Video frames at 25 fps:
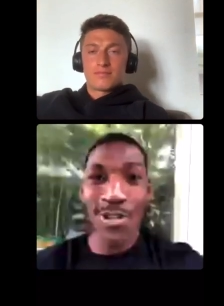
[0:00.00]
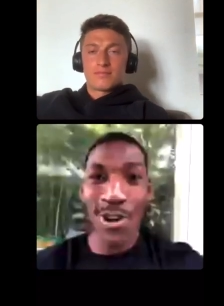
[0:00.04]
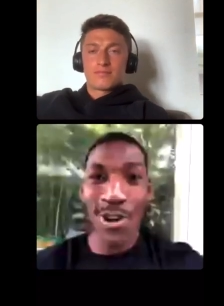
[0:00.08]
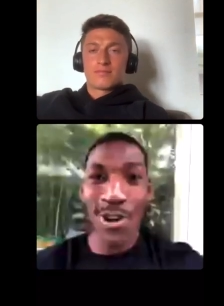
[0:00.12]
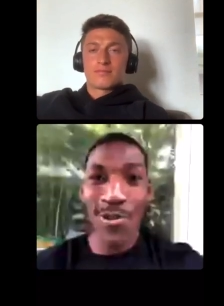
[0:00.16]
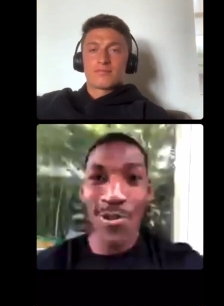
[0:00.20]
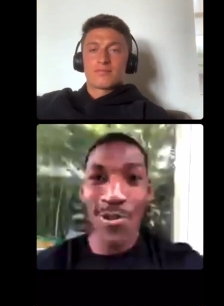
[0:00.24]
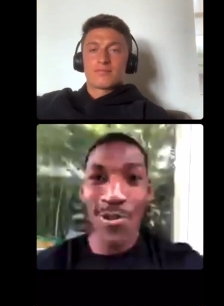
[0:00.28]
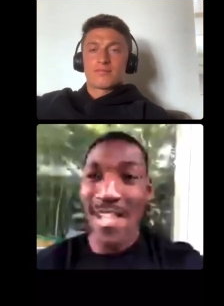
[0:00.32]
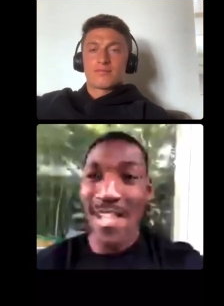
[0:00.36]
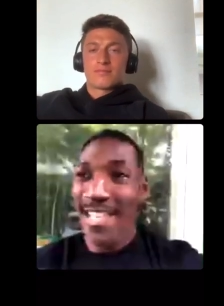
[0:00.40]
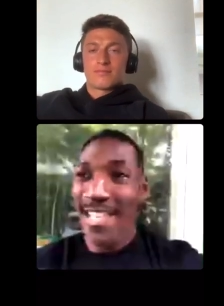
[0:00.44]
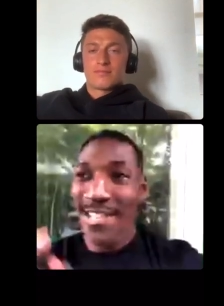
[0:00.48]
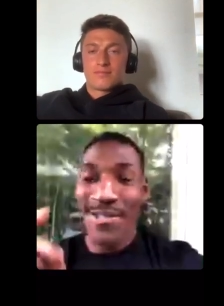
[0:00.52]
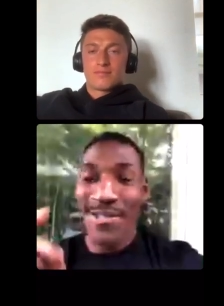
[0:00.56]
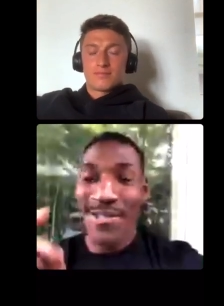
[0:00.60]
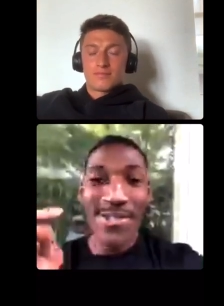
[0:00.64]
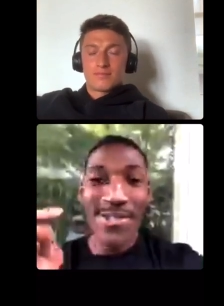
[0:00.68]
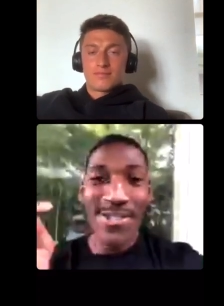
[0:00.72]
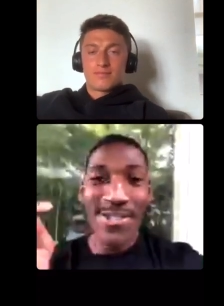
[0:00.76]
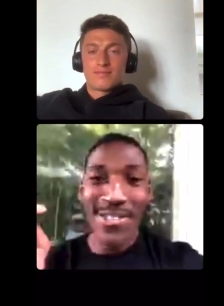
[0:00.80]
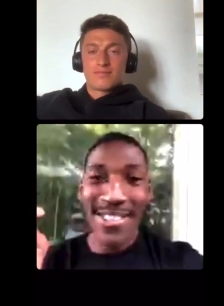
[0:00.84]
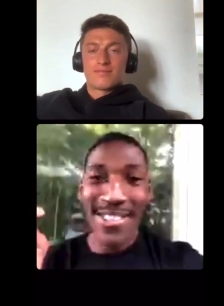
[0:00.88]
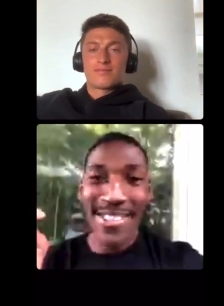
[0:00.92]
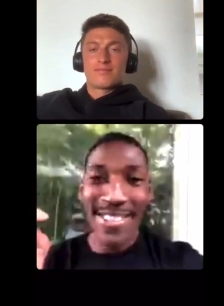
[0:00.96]
Speaker 1: you just
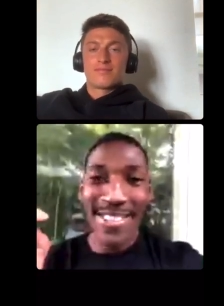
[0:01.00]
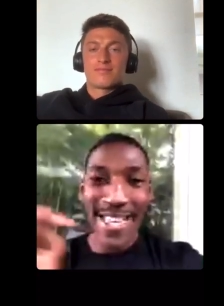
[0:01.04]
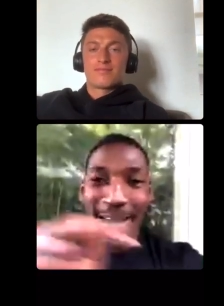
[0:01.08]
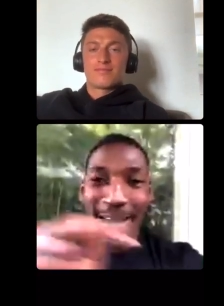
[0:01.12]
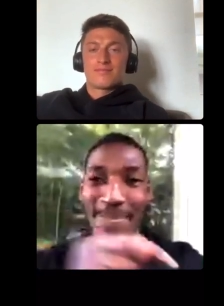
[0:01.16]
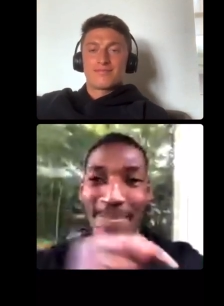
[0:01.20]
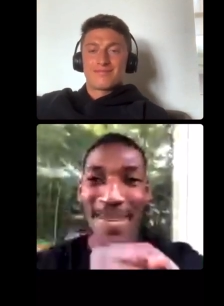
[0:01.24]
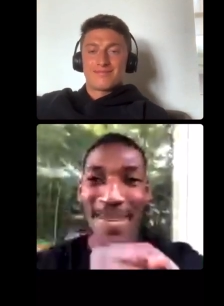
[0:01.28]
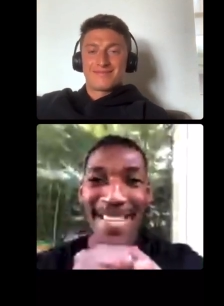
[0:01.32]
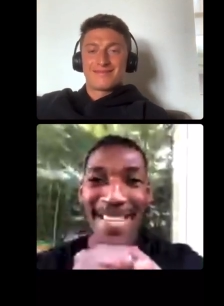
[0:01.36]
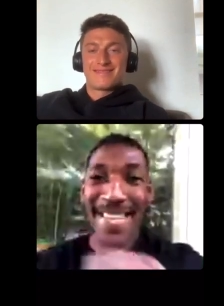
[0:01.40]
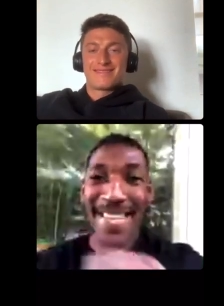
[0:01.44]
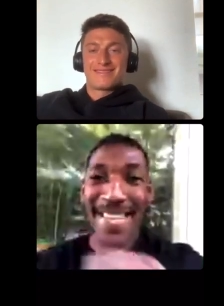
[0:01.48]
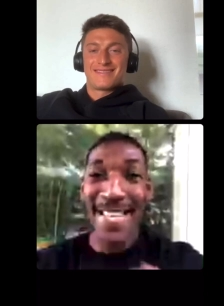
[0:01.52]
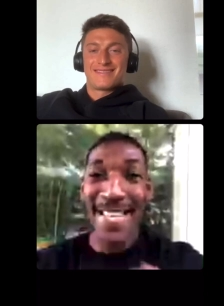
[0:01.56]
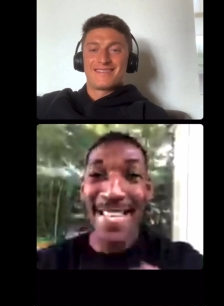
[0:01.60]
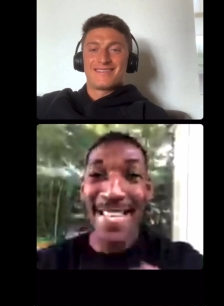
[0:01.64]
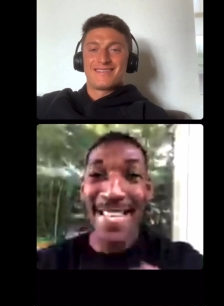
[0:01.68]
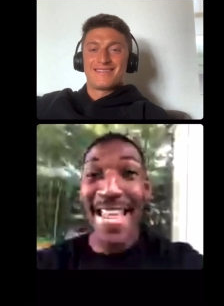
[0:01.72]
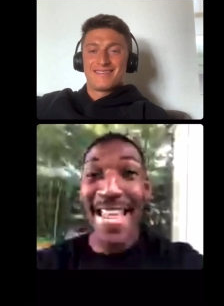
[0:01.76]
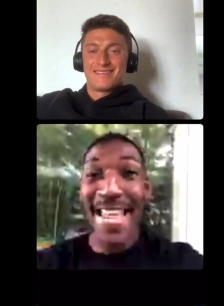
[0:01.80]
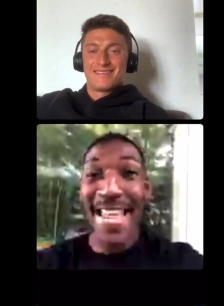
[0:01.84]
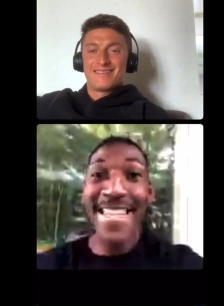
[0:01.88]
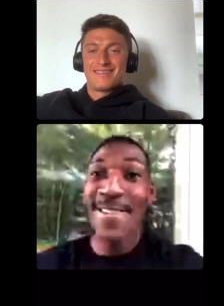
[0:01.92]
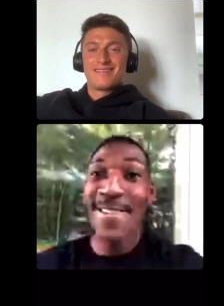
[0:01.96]
type in
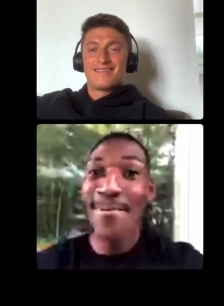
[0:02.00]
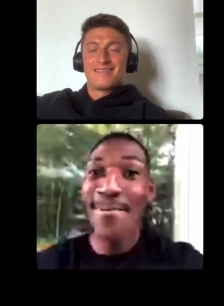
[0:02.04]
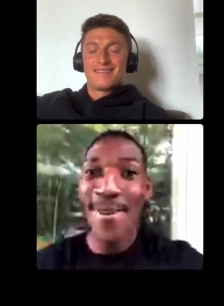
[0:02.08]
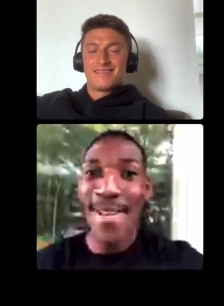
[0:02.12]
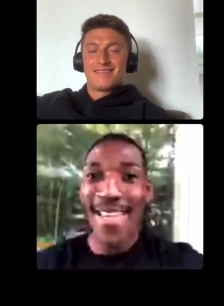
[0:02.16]
anywhere. Yeah.